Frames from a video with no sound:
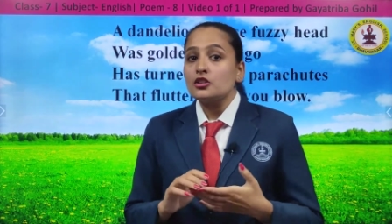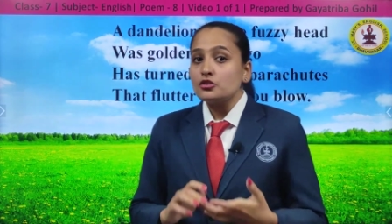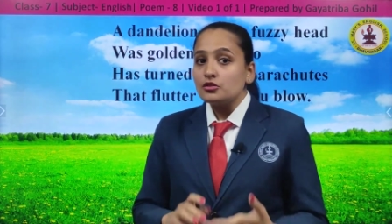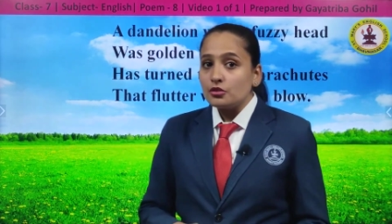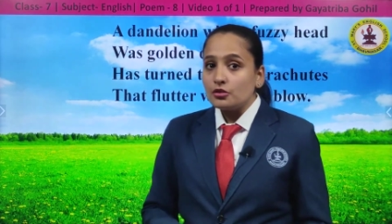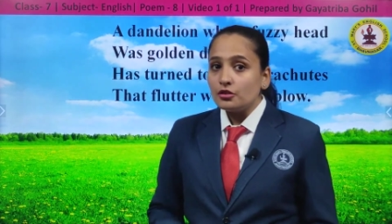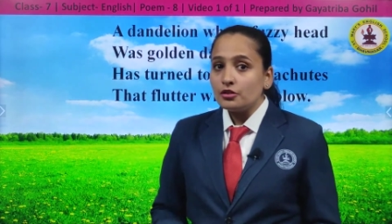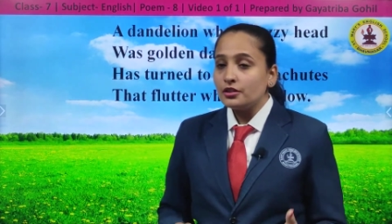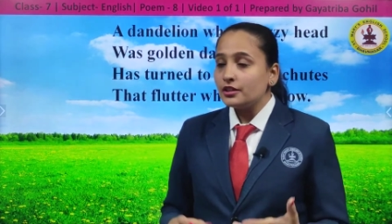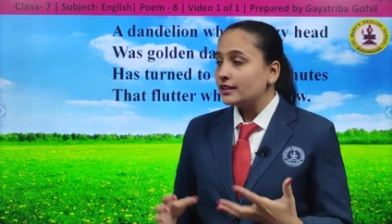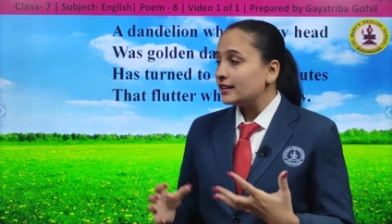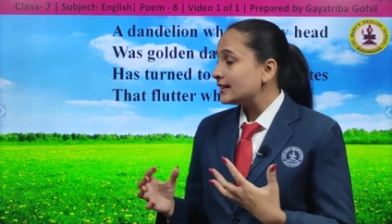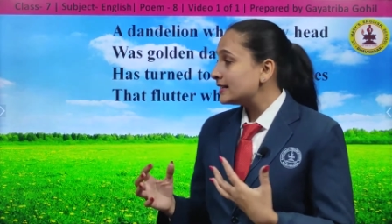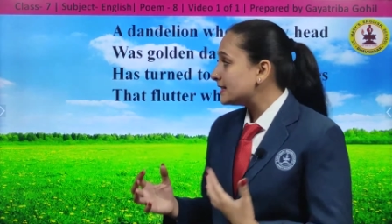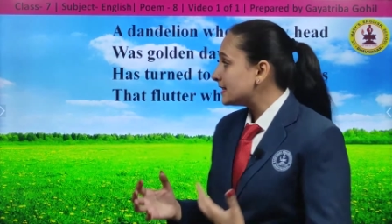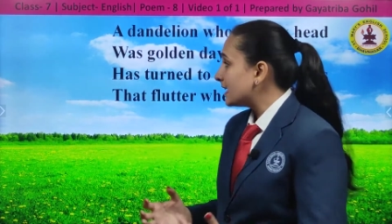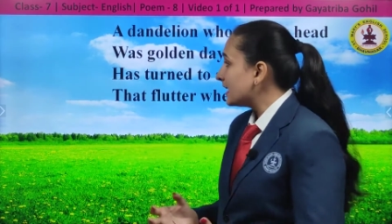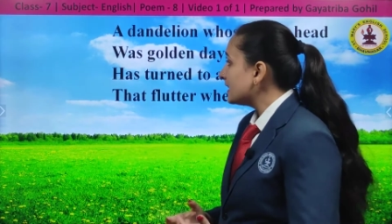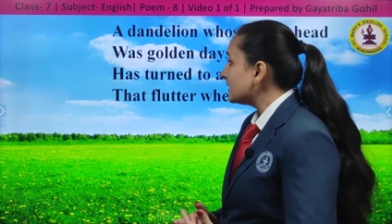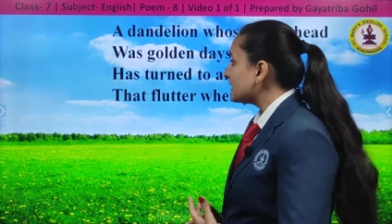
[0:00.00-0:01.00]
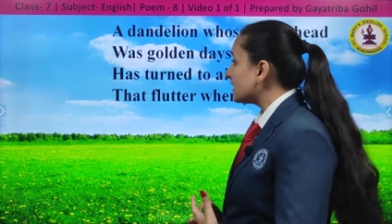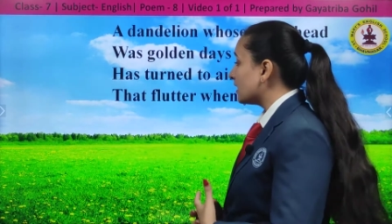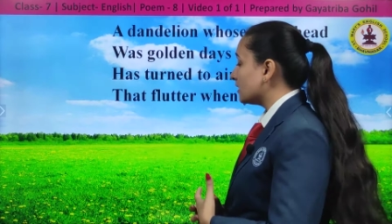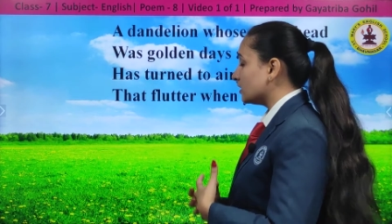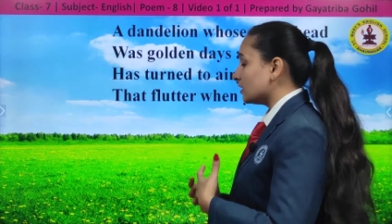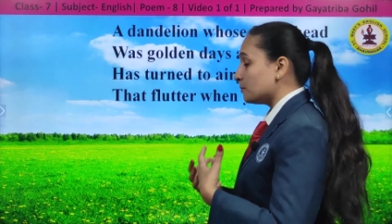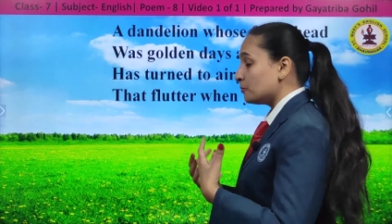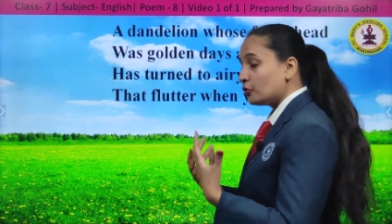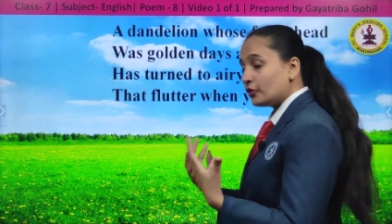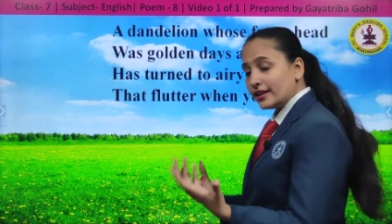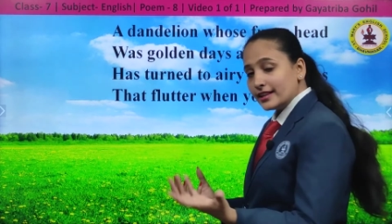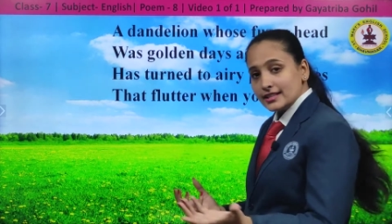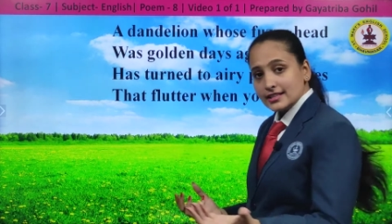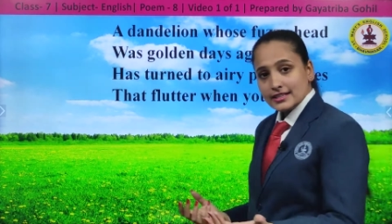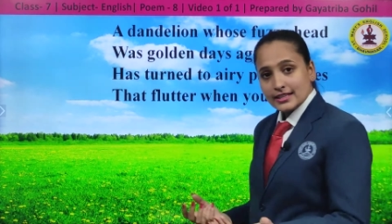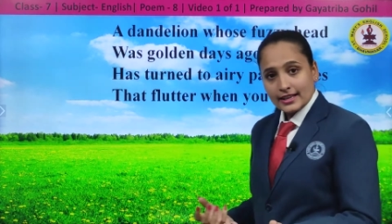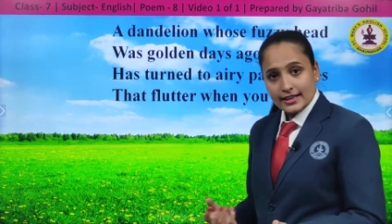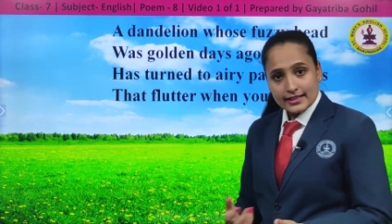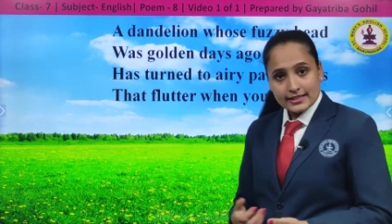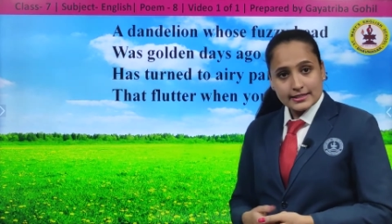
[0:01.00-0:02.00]
So, he says uh, the poet
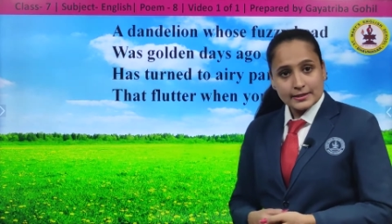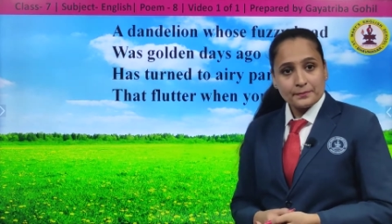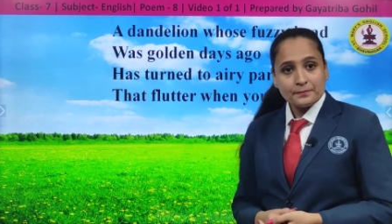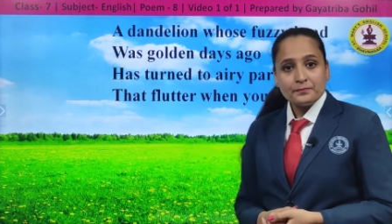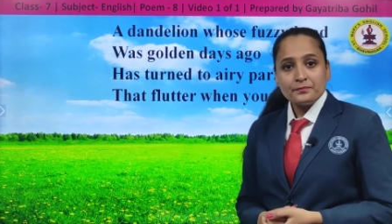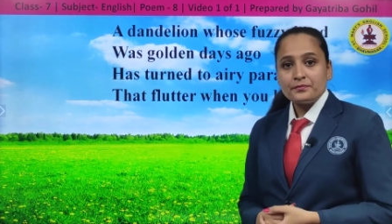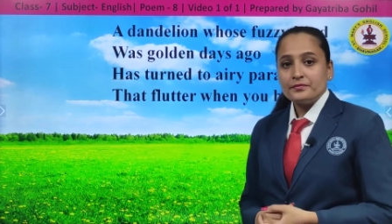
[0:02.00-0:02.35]
says